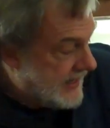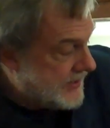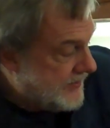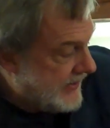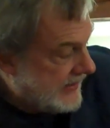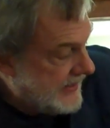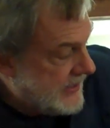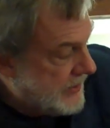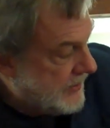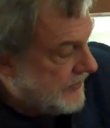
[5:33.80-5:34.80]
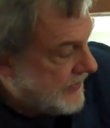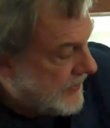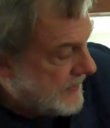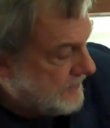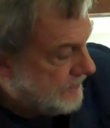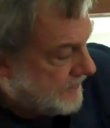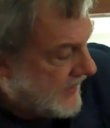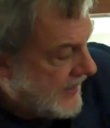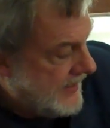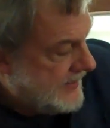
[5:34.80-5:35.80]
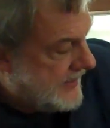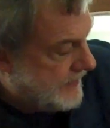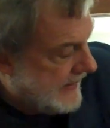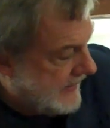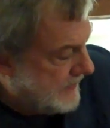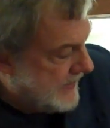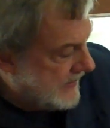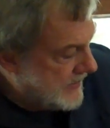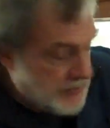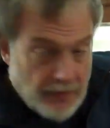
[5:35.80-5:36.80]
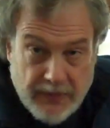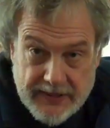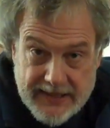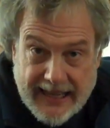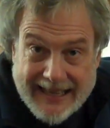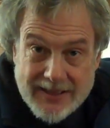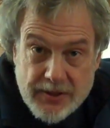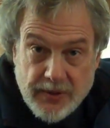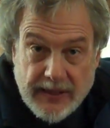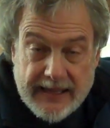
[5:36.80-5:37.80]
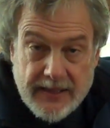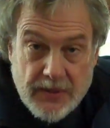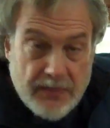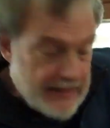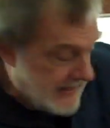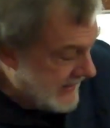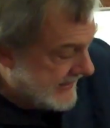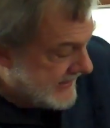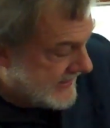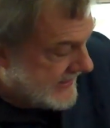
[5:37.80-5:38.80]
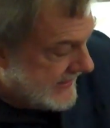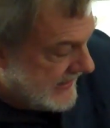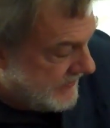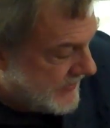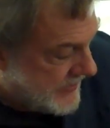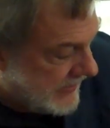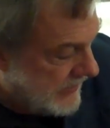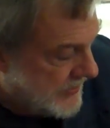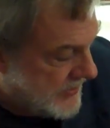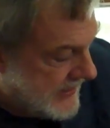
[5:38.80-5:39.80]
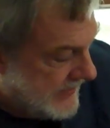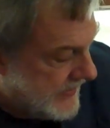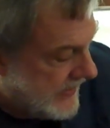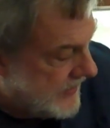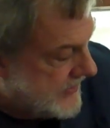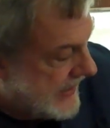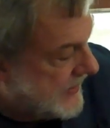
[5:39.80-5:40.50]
and it's fairly uniform. Typically builders will put the tightest grain in the middle at the seam. There's a glue seam that goes